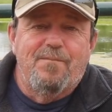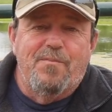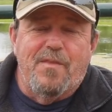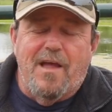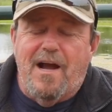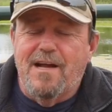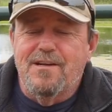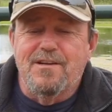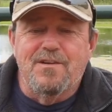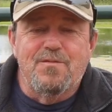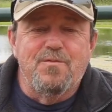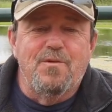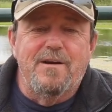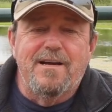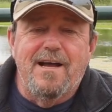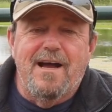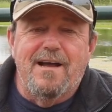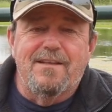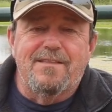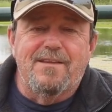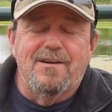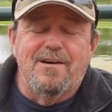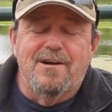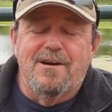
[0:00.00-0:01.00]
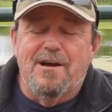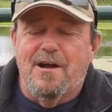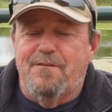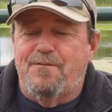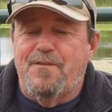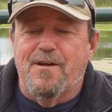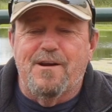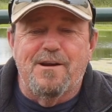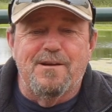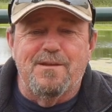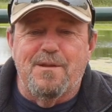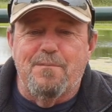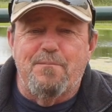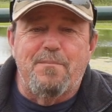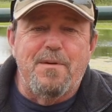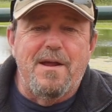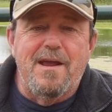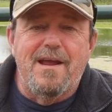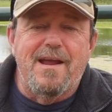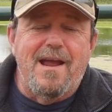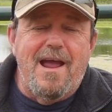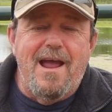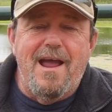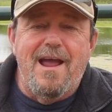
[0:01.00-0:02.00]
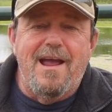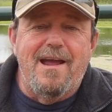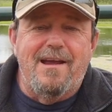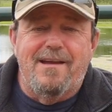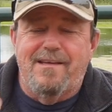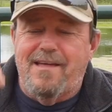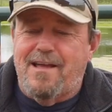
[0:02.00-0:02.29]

I just went out there. I figured the big egg,